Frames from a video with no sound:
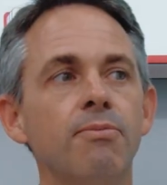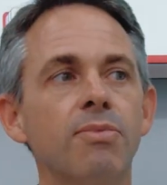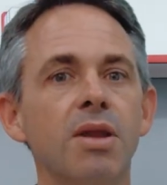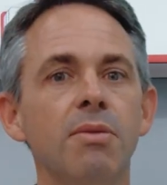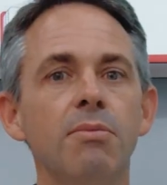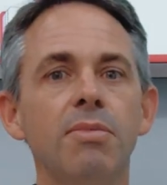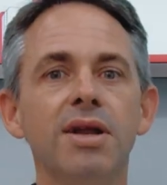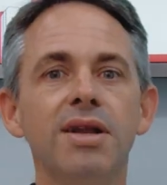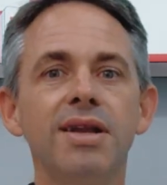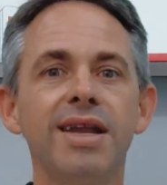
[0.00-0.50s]

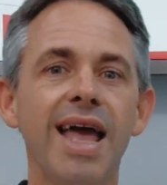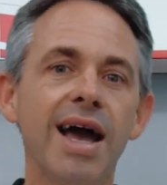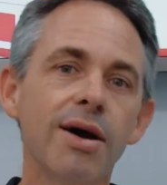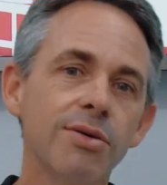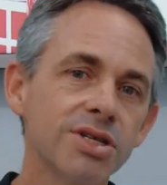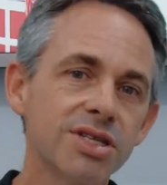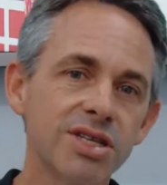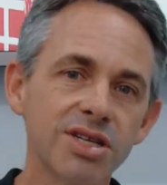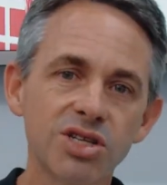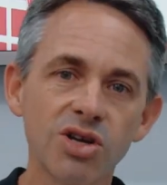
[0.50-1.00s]
But now
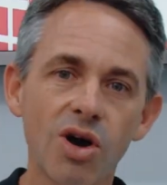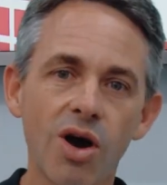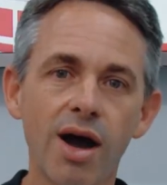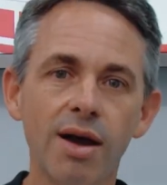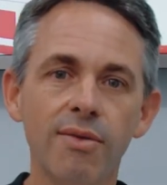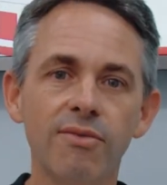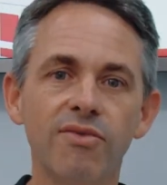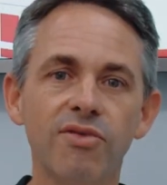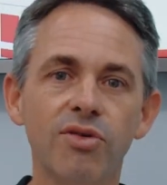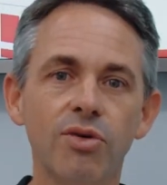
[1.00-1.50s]
is the
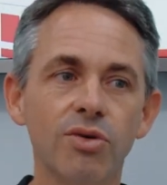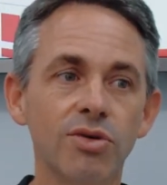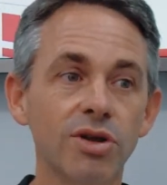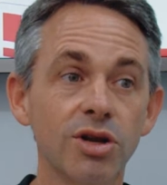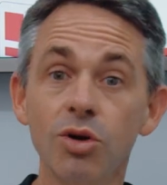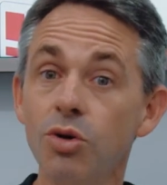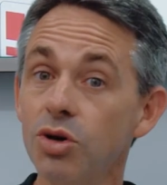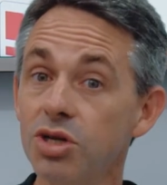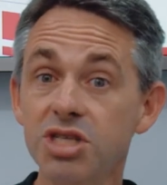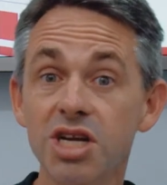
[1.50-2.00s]
time for, the
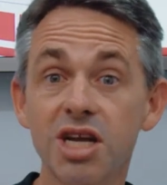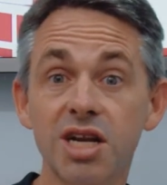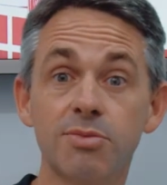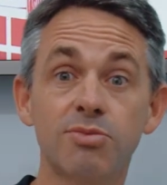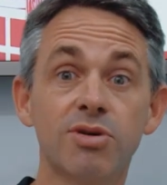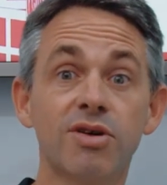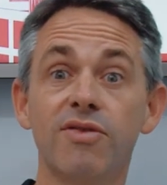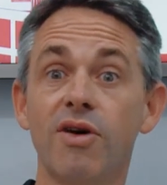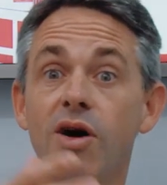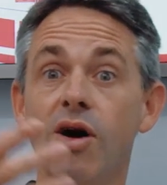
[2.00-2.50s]
Lord's going to
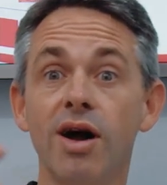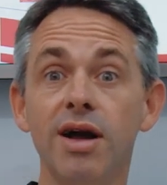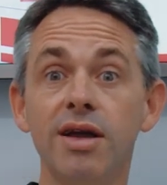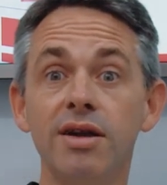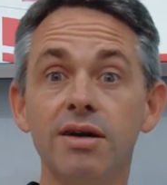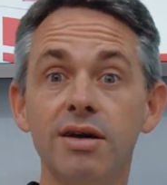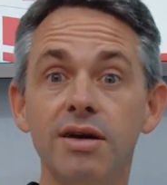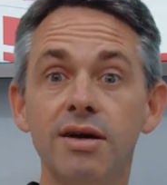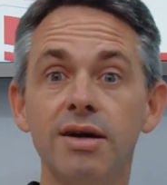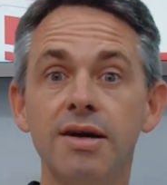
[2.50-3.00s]
provide.